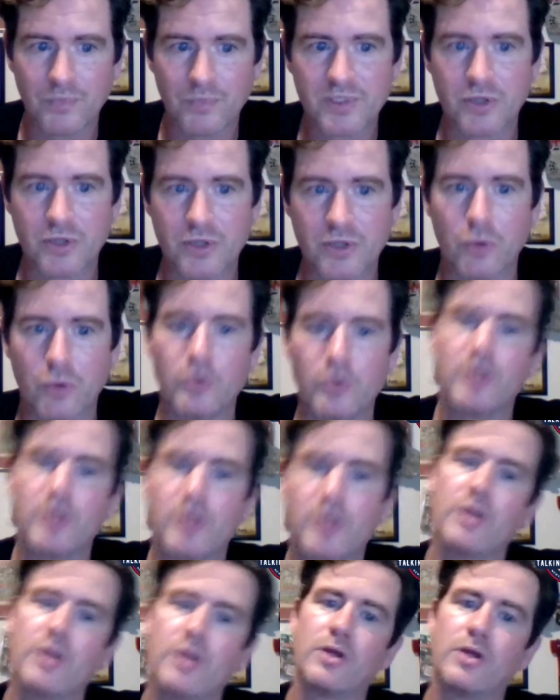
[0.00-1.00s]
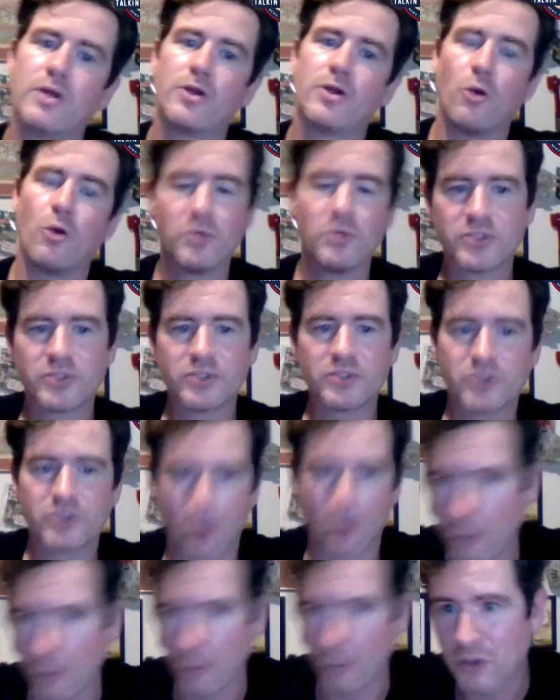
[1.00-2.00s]
So
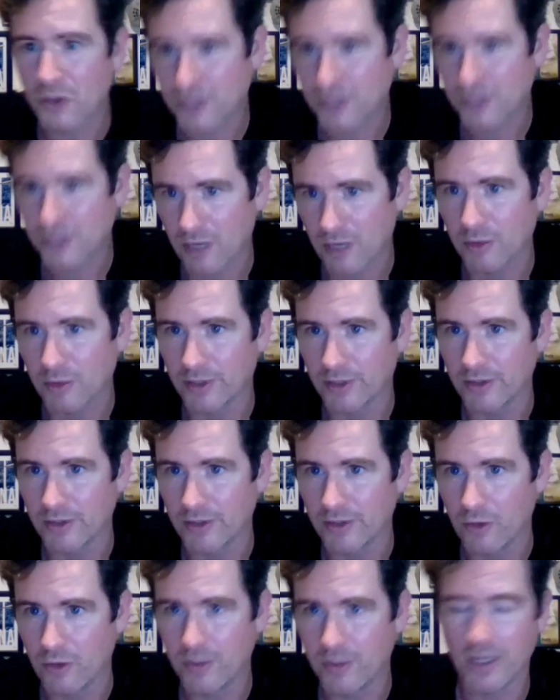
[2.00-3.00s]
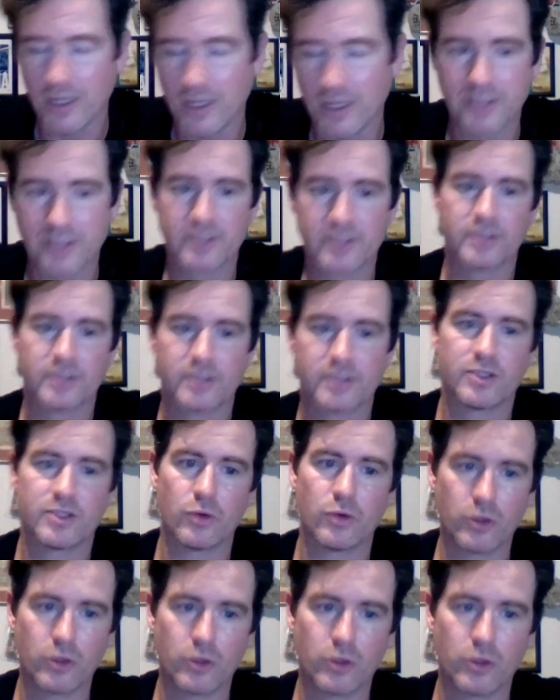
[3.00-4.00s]
almost doubling the OPS.
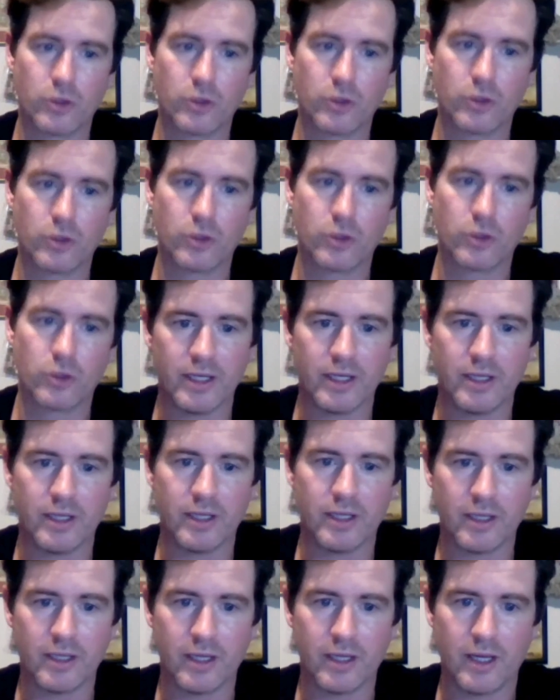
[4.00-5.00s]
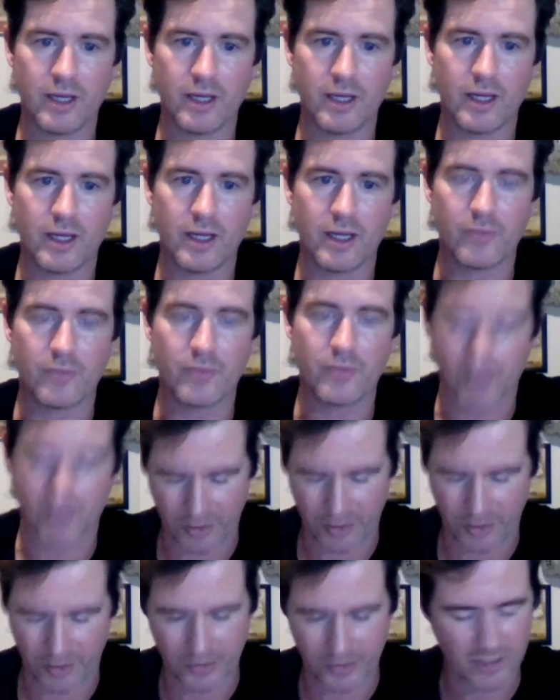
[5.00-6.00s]
So Acuna,
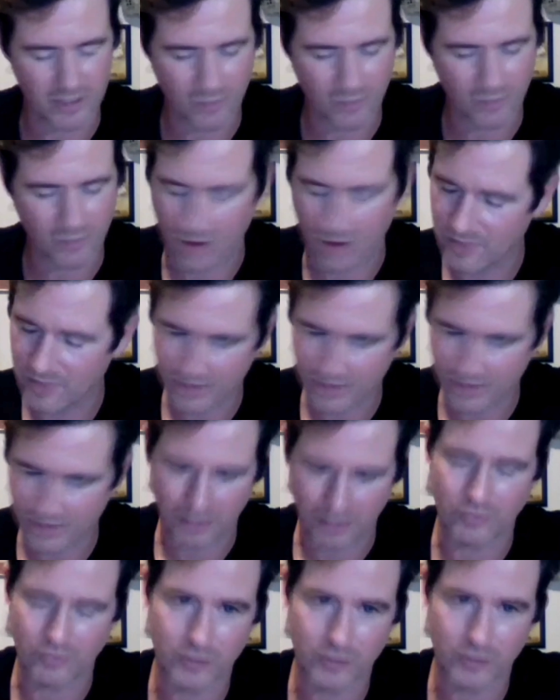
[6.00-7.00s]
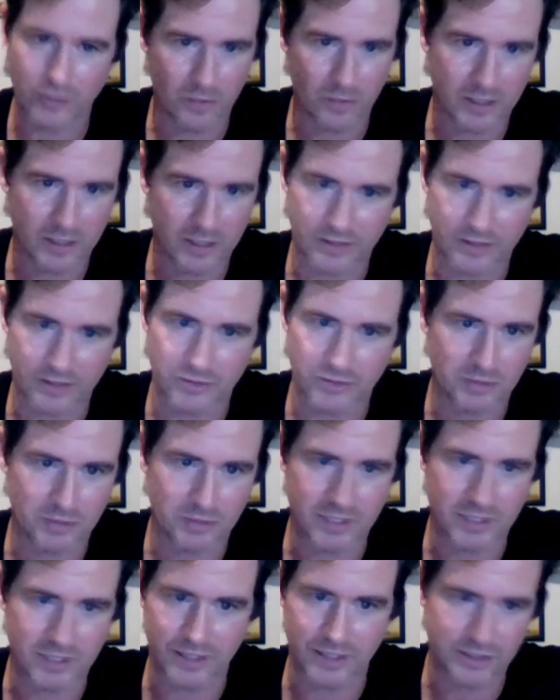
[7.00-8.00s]
like you said, the problem is though when you go back to those
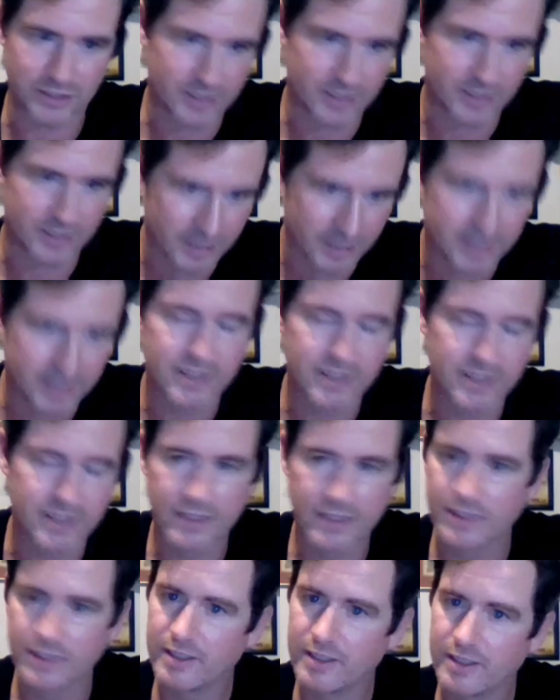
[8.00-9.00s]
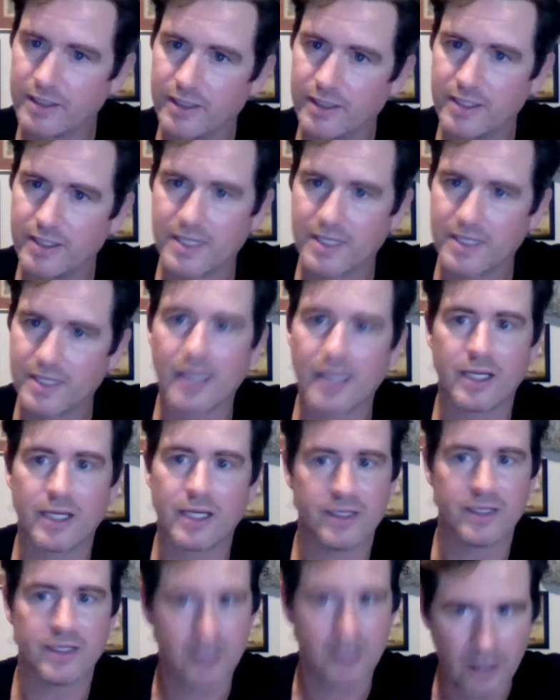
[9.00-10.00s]
percentages, he's not
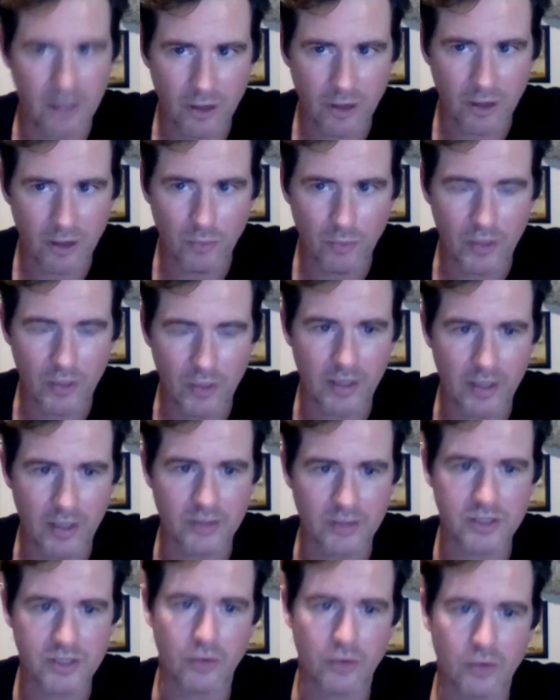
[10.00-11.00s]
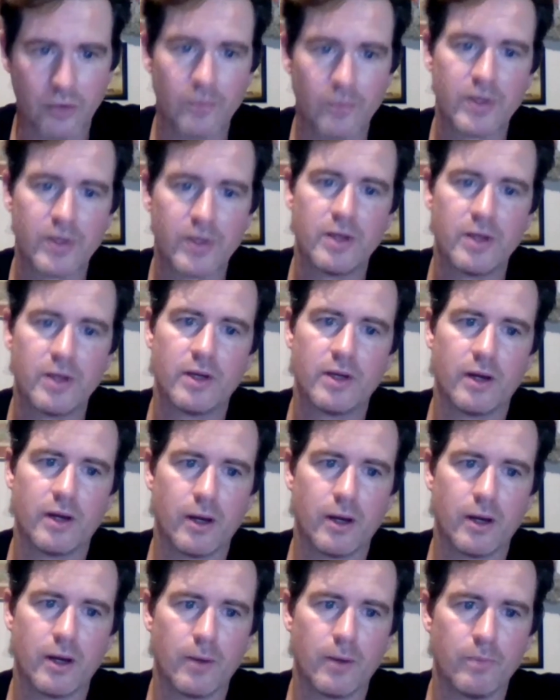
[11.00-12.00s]
getting a ton of help right now. So
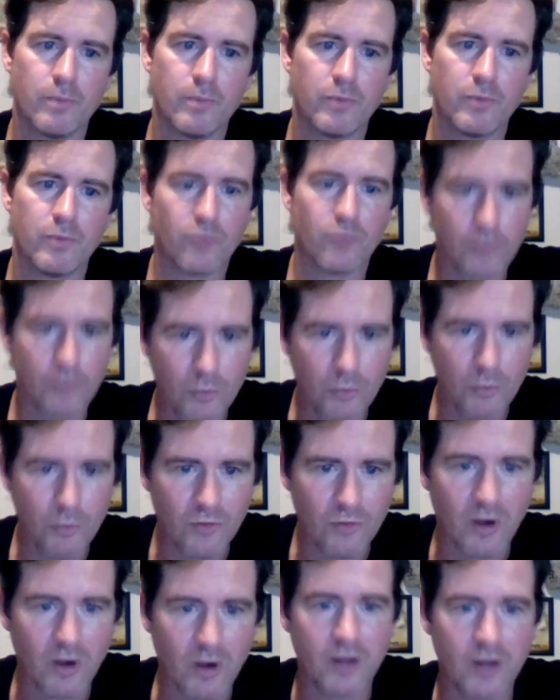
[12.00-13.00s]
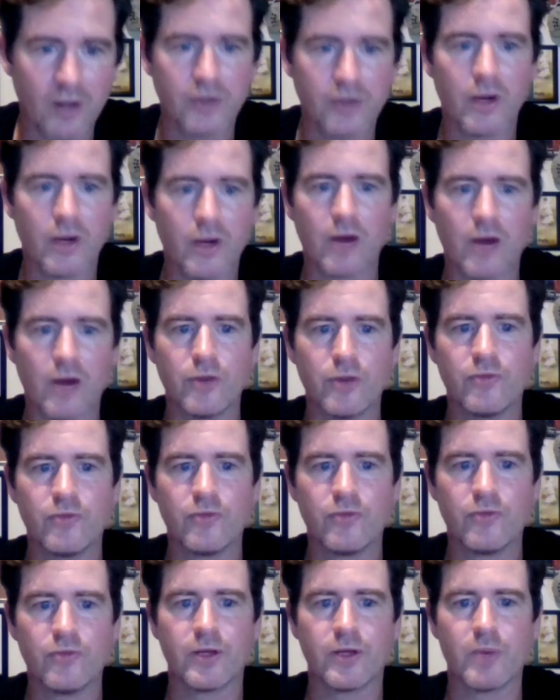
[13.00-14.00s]
before we move on, how are you
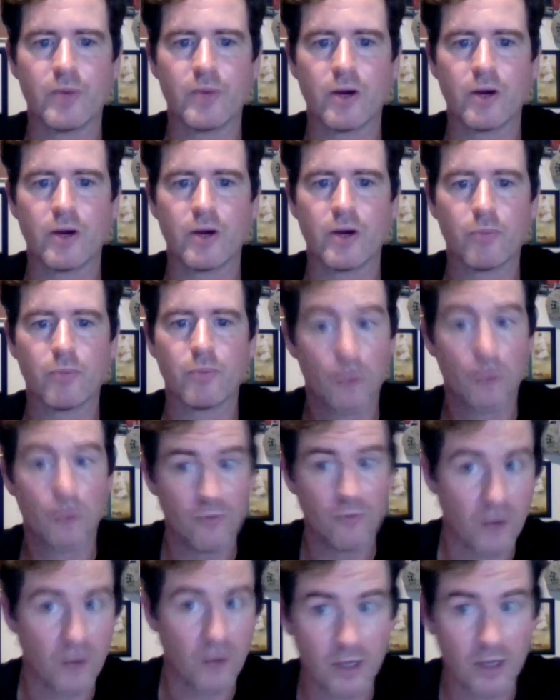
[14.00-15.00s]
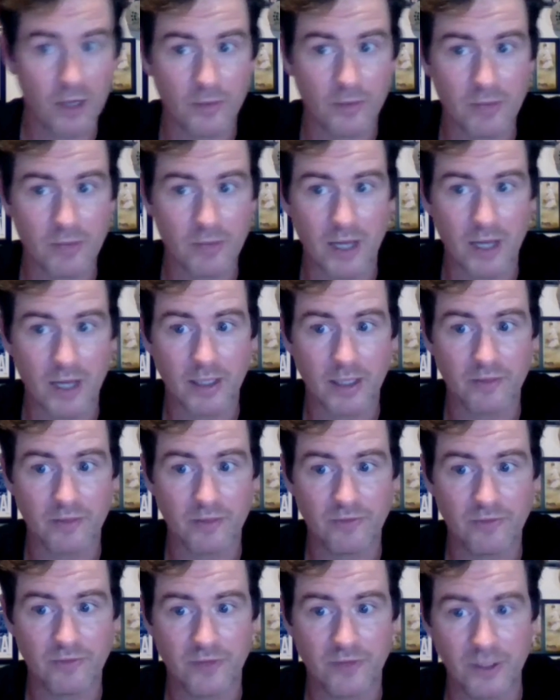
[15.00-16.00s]
feeling about Profar coming back
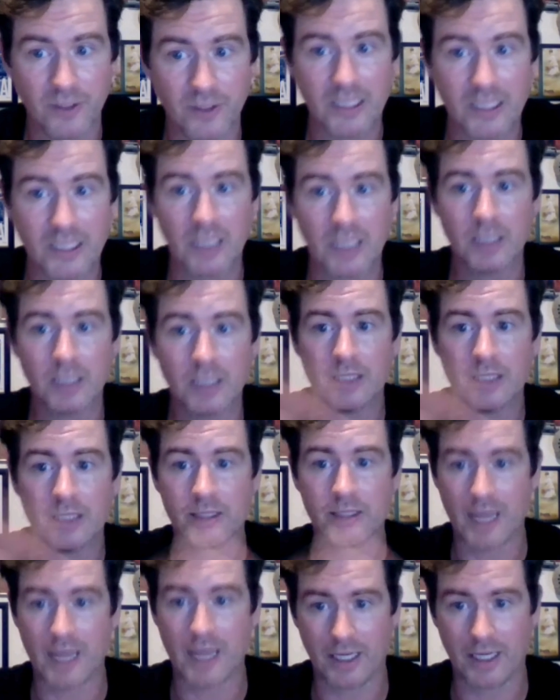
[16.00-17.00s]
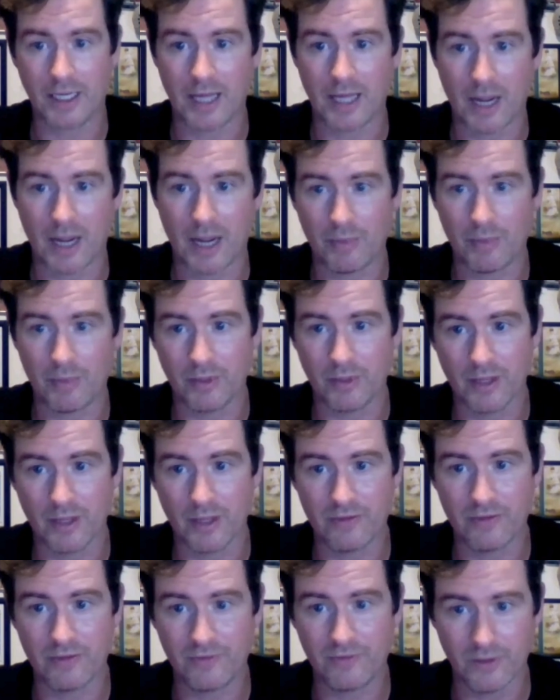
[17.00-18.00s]
and filling that gap in
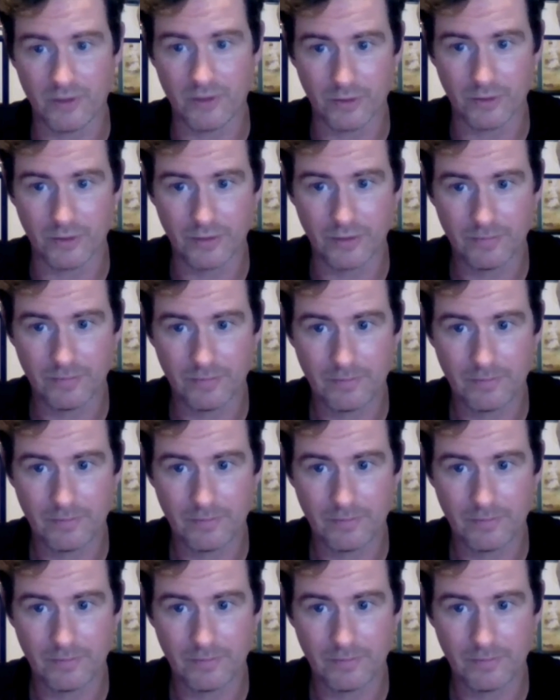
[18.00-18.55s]
left field?